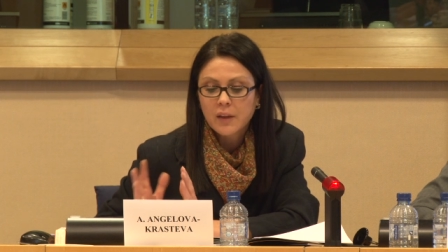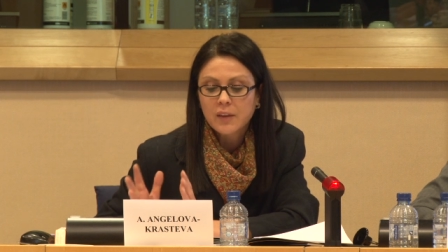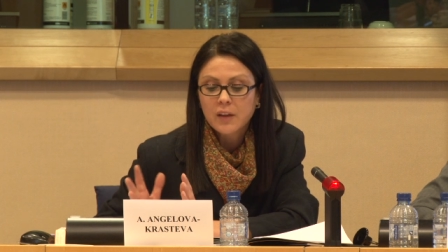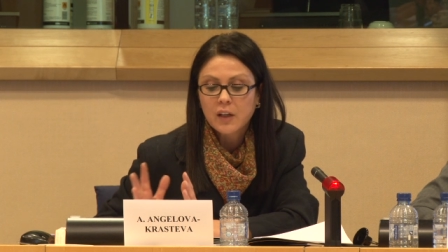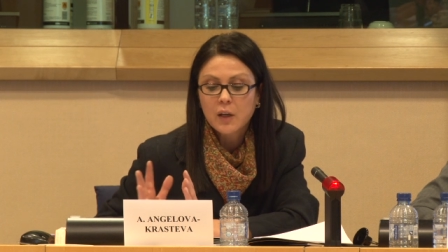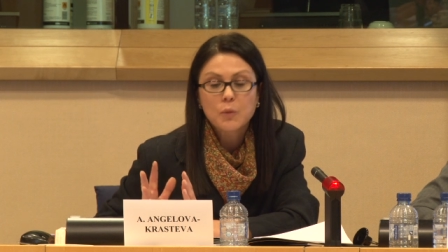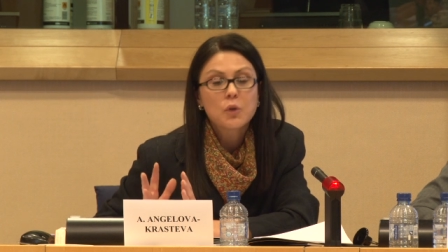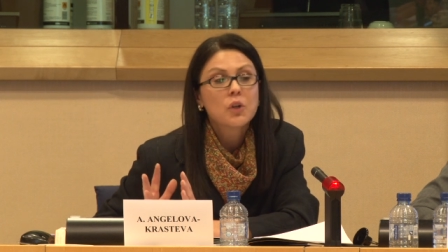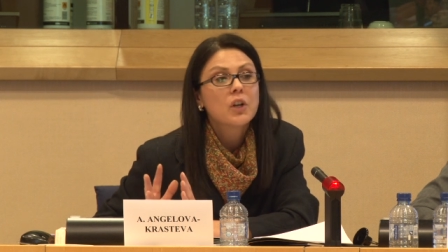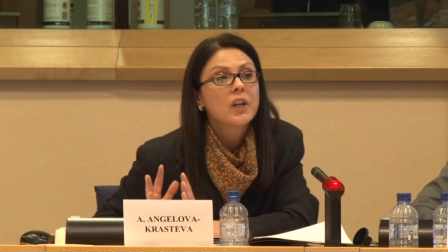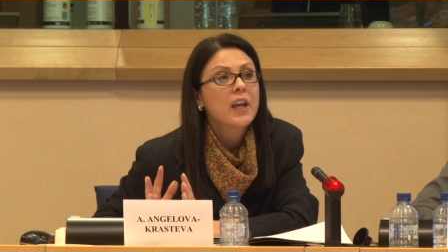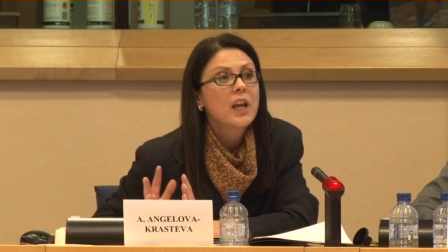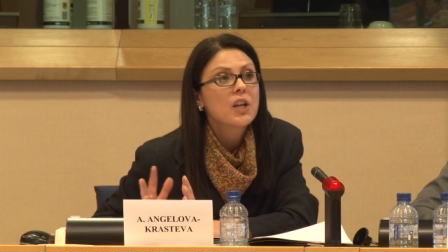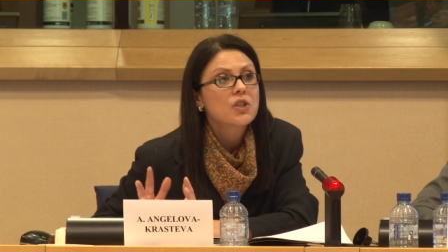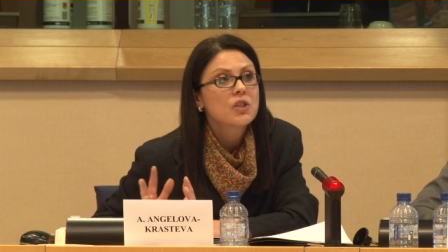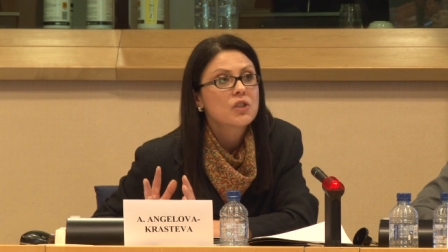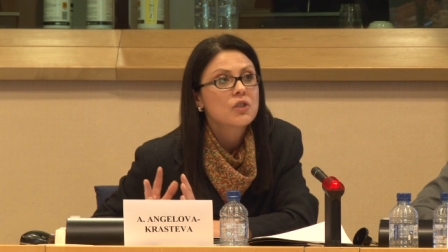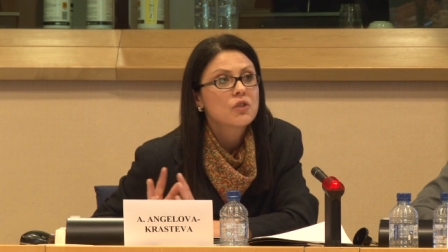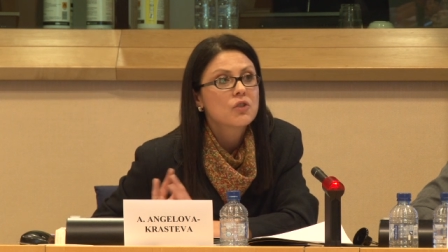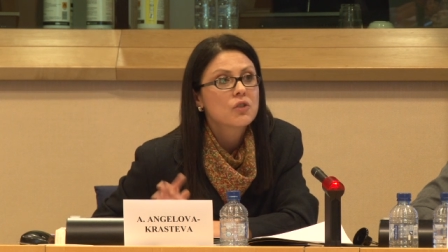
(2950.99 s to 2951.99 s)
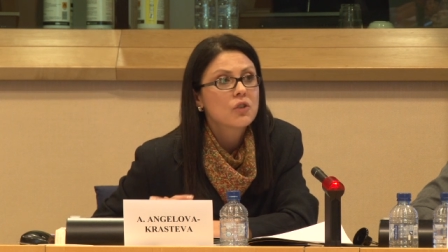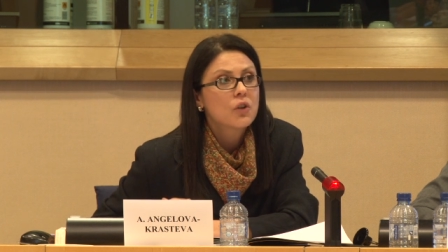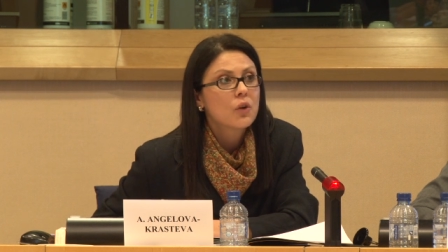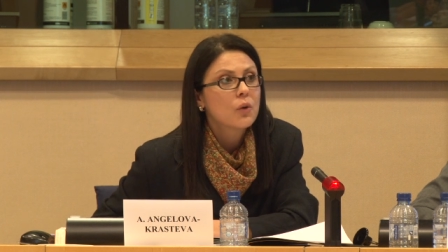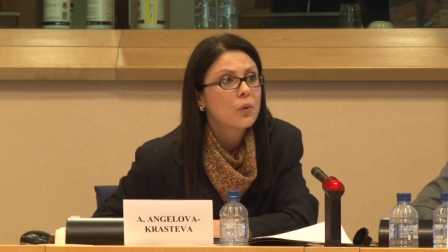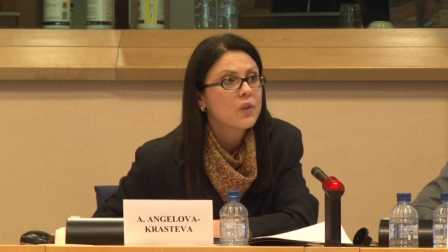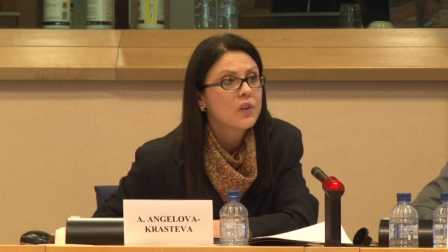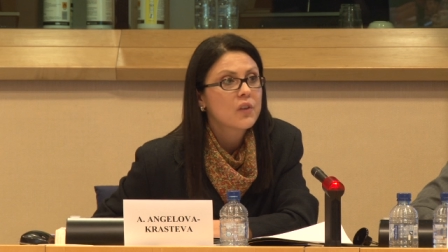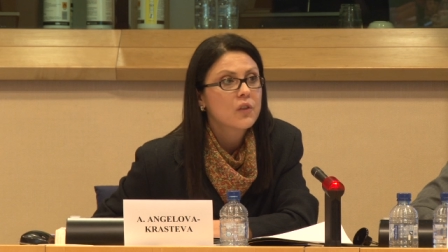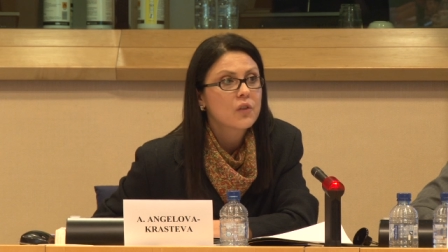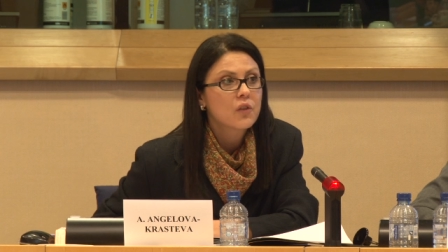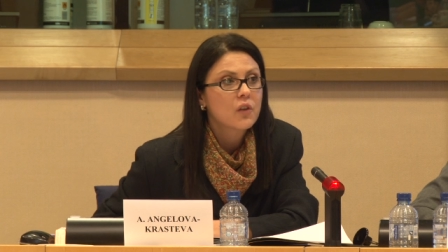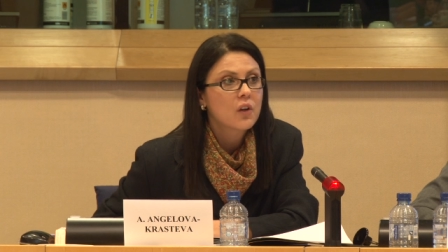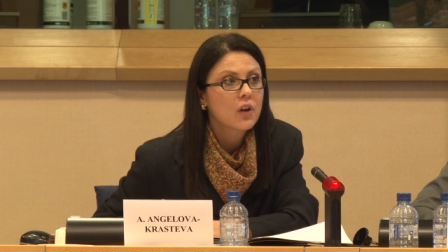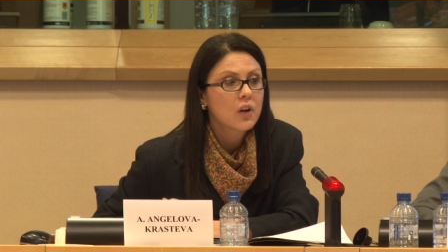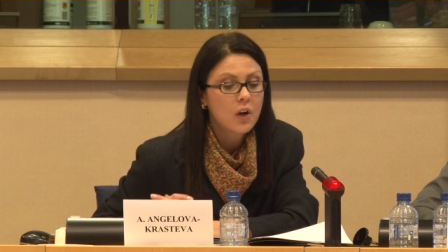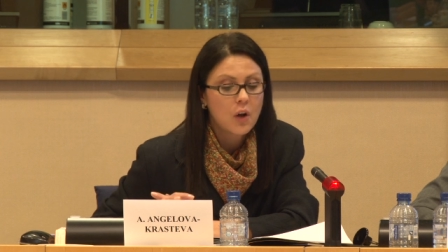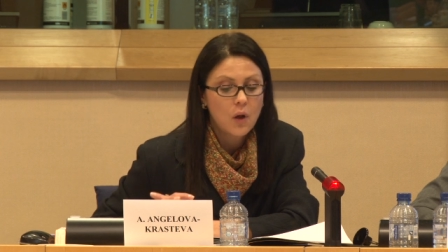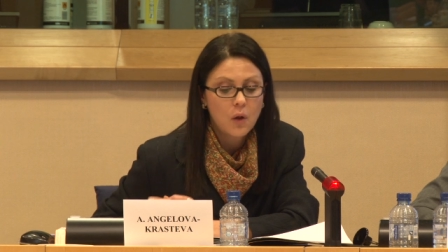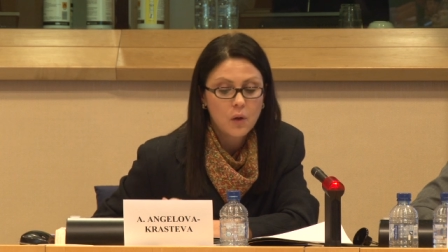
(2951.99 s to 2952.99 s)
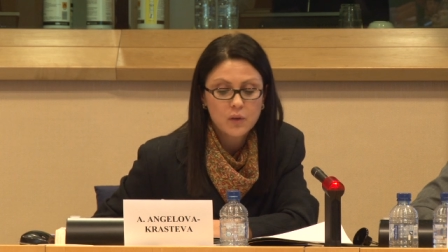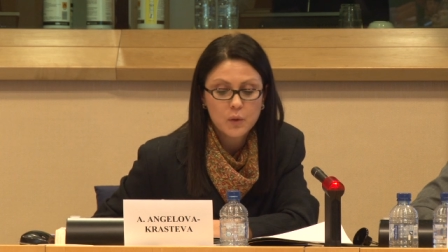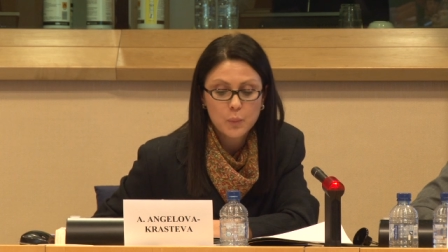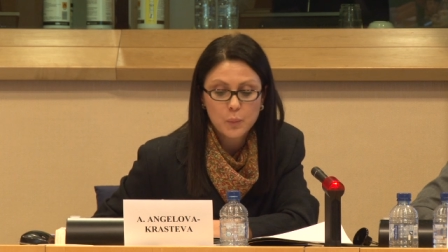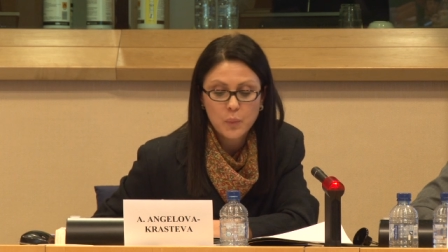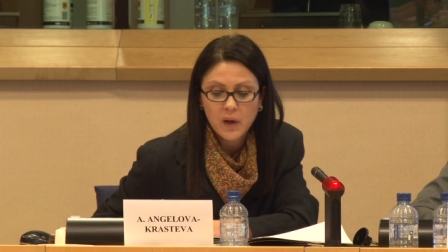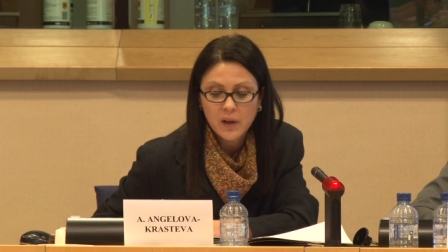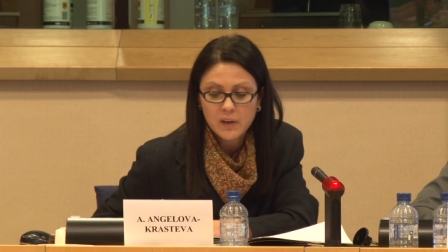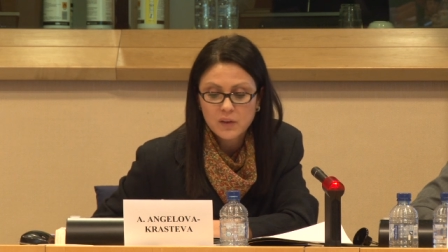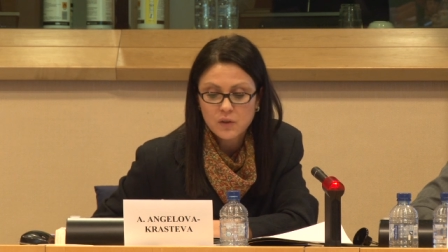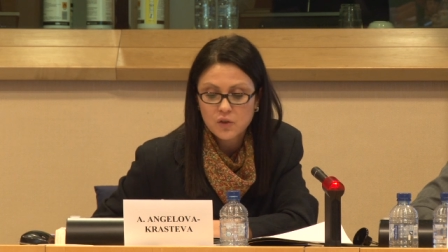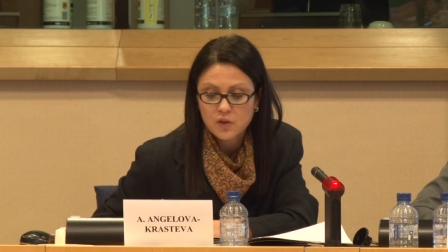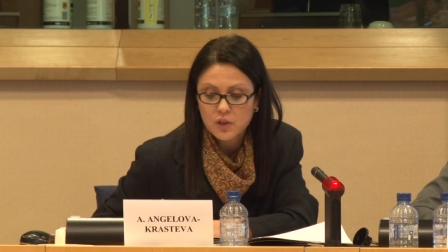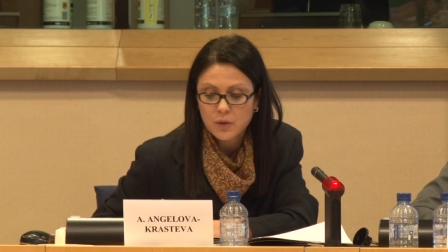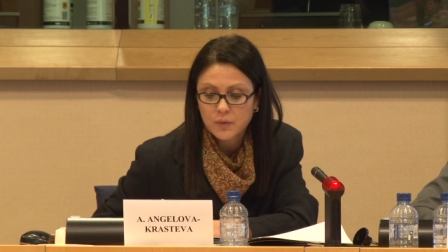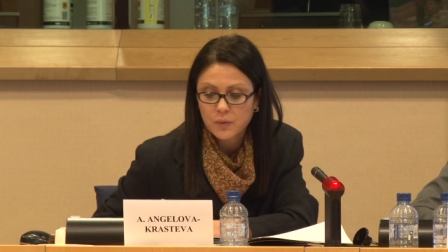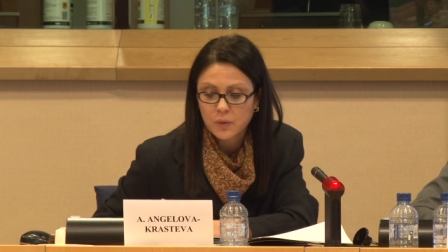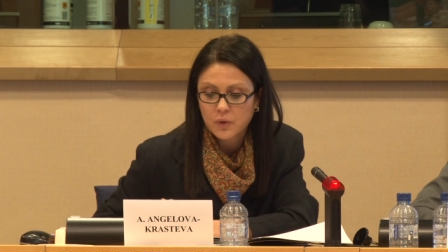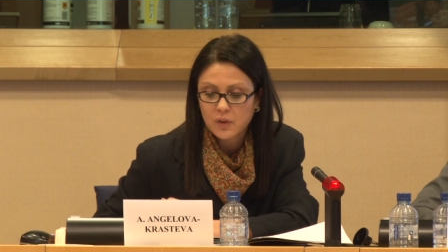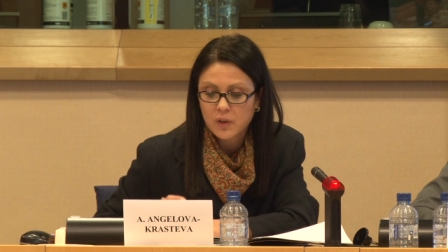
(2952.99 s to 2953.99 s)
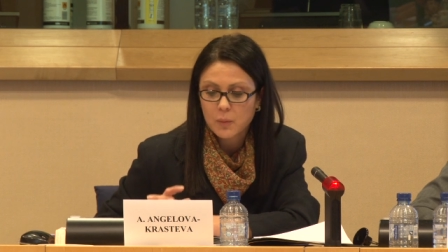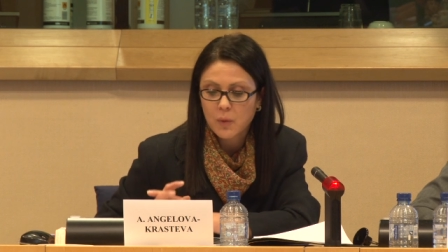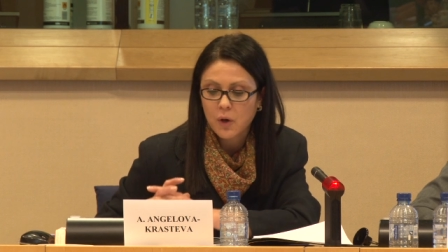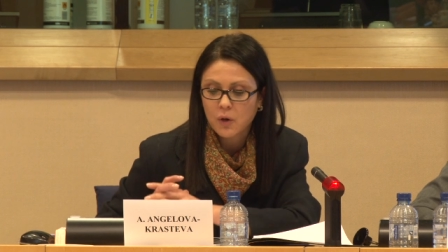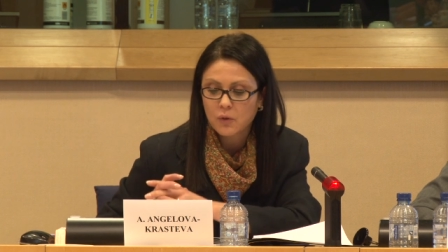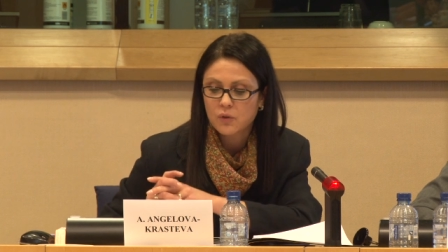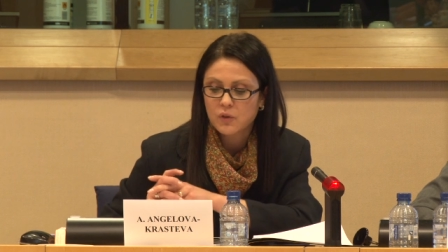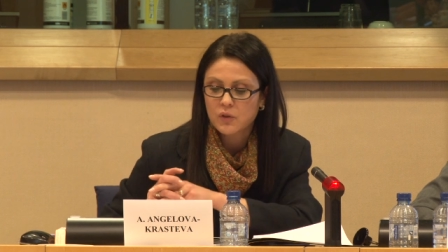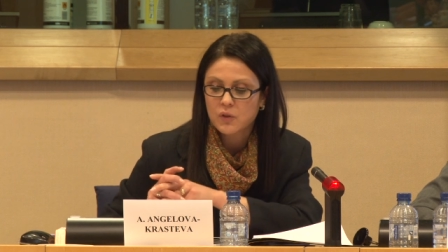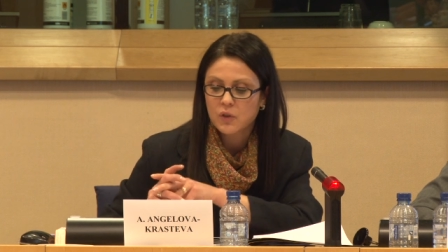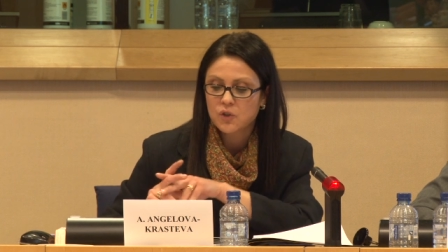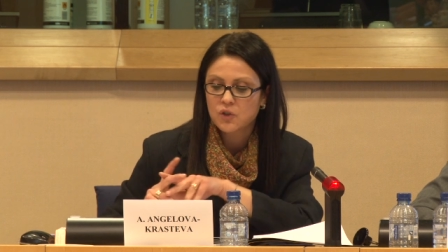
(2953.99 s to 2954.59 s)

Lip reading: The communication, as you know, is called the Partnership for Democracy